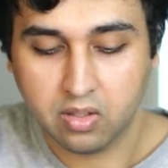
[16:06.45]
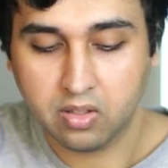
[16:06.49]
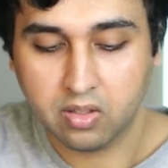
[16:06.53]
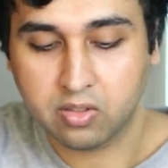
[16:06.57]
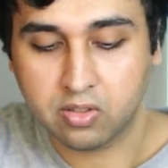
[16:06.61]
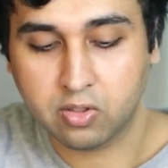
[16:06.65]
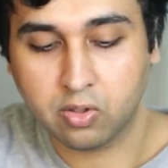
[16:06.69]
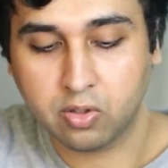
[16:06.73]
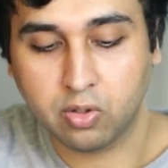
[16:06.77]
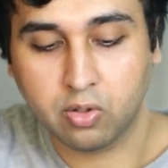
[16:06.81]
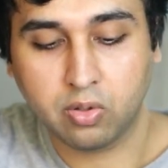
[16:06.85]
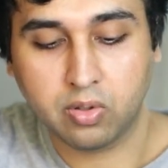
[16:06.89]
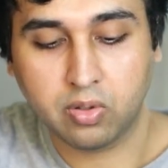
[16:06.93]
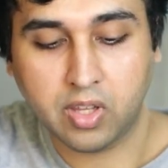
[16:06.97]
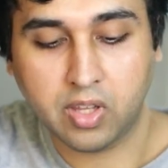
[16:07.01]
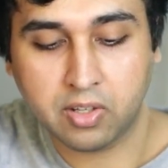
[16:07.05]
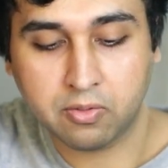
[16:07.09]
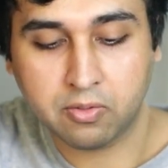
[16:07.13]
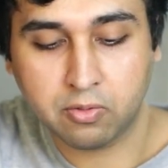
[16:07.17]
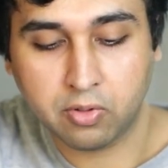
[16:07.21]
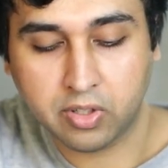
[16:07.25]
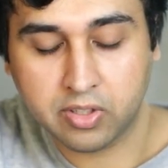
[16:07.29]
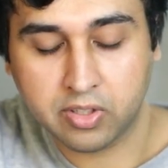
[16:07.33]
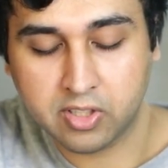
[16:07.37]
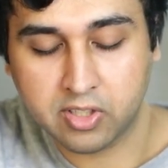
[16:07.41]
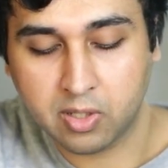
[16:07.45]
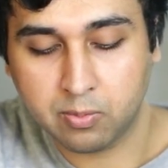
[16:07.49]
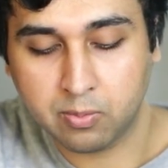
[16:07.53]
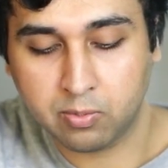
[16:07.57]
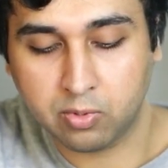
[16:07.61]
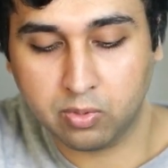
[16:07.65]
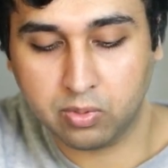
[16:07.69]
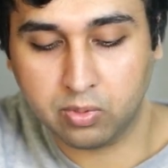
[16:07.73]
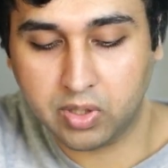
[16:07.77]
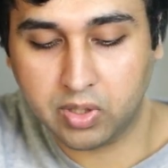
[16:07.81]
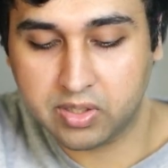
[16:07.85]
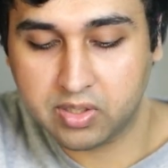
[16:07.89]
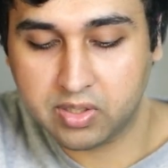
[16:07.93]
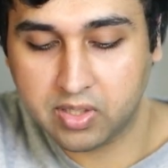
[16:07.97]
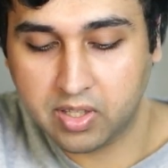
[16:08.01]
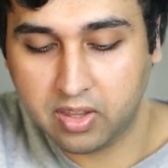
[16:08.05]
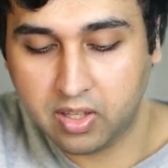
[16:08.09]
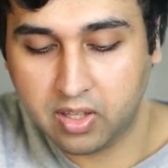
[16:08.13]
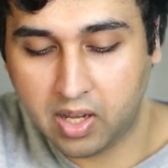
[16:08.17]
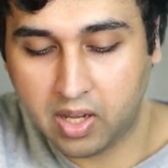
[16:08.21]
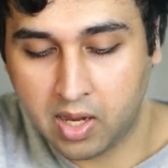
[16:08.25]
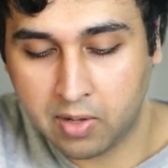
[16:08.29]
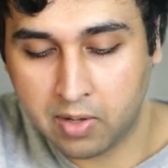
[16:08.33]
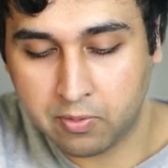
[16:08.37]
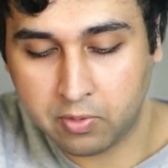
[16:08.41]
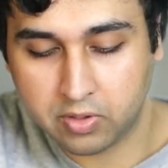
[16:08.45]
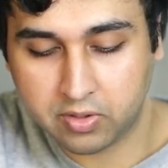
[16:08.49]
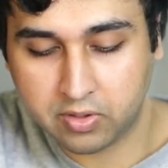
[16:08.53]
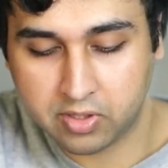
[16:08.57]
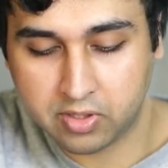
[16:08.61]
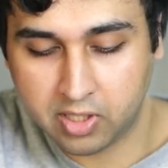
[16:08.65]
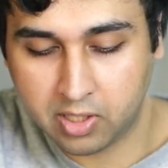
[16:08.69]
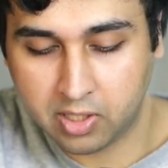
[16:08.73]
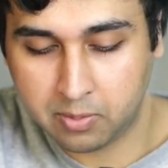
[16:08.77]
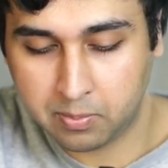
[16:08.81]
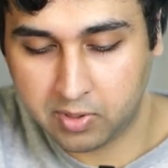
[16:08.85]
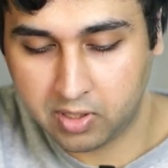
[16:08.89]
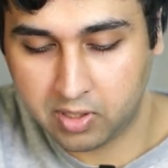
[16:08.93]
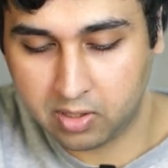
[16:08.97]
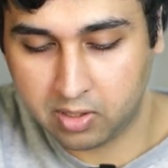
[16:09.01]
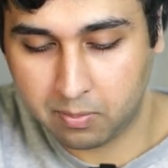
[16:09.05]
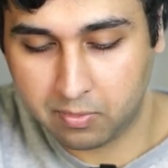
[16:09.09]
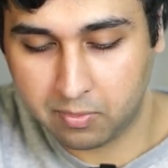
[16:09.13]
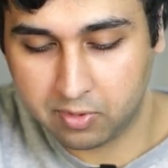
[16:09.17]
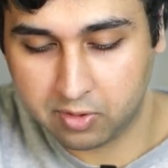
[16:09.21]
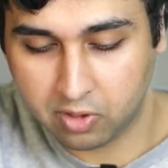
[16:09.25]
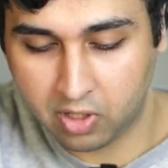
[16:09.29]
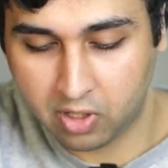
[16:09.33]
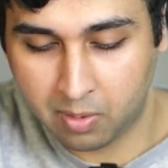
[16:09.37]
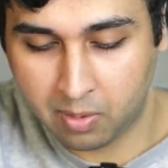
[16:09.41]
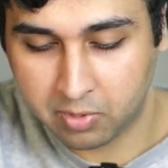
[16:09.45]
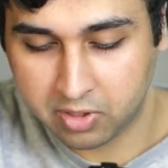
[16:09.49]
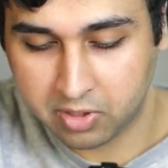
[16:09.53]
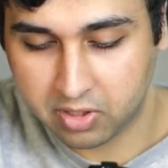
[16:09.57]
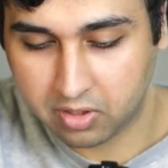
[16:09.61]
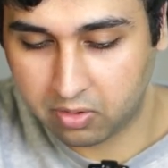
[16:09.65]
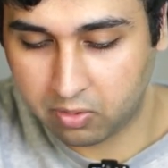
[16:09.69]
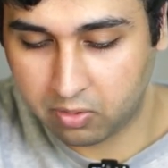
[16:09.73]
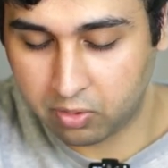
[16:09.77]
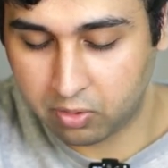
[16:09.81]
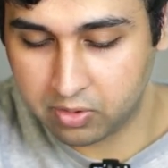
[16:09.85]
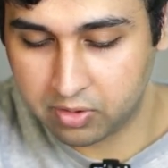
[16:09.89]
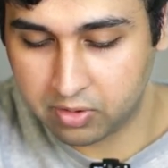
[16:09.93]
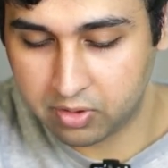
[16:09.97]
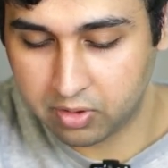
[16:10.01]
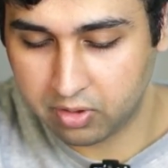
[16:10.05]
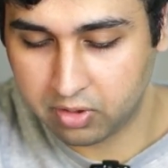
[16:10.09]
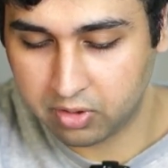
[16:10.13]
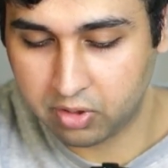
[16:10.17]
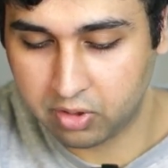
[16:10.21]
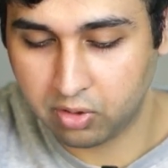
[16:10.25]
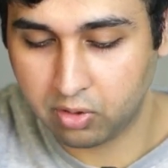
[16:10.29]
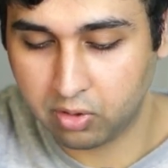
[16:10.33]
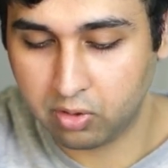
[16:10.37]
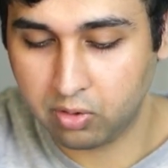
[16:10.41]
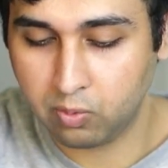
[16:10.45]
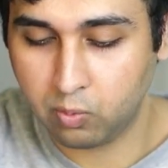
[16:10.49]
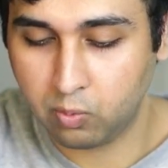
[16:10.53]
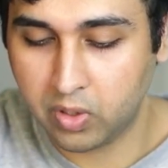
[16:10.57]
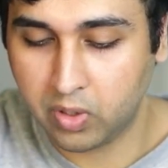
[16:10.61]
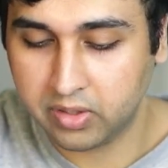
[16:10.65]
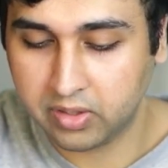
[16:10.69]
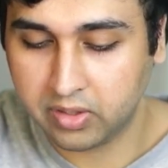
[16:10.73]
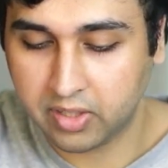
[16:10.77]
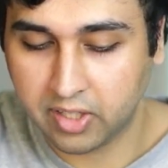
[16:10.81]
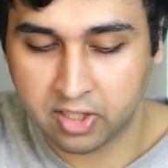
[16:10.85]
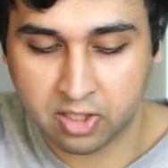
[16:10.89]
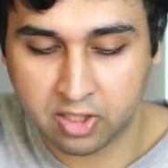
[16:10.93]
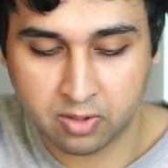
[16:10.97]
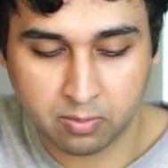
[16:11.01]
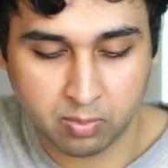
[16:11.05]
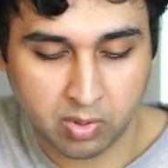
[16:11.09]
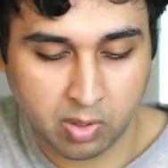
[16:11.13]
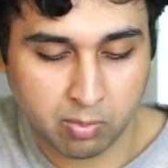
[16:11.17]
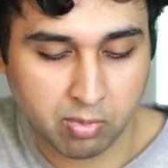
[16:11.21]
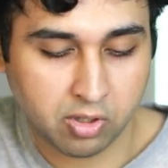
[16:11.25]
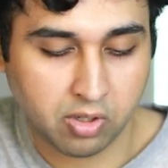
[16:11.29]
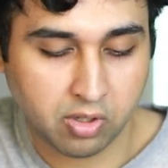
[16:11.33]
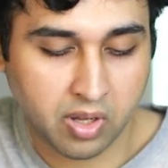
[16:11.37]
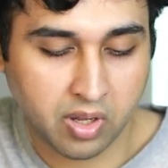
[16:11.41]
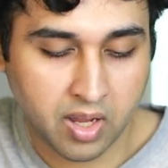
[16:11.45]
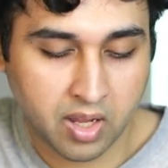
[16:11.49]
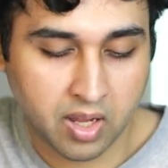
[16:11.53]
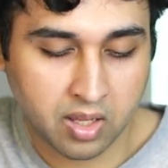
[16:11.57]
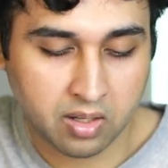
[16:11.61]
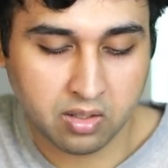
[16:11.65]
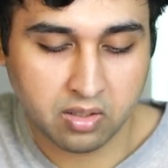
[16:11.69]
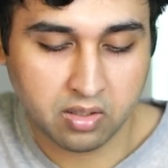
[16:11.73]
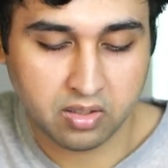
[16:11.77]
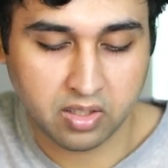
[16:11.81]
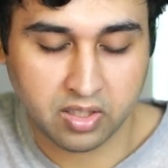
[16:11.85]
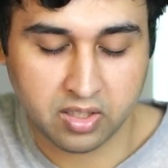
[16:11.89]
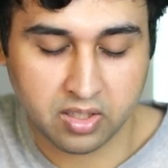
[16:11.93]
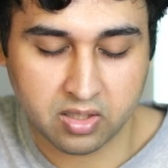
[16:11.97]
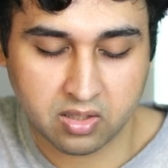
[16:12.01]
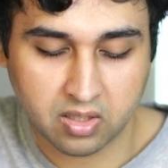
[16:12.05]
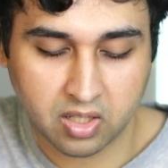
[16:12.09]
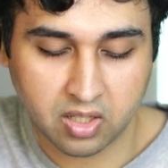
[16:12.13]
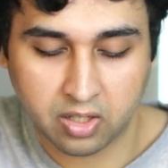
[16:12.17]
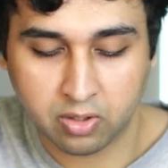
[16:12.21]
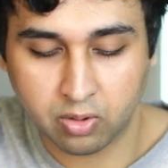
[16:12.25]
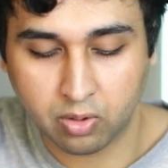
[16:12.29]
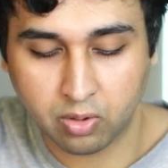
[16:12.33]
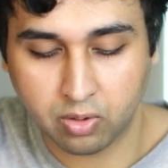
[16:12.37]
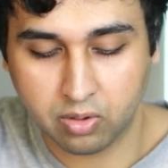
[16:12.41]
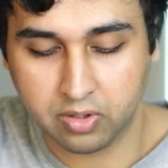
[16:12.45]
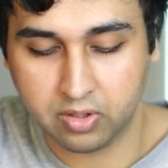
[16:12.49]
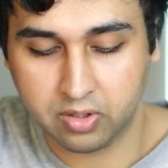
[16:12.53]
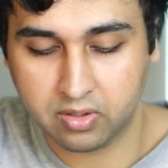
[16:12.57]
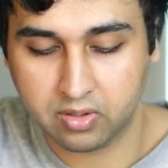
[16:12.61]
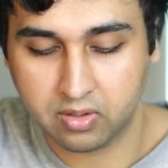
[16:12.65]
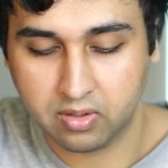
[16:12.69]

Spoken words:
So like for example, let's say the average CPM, so how much it costs you to show 1,000 people your ad, is $10,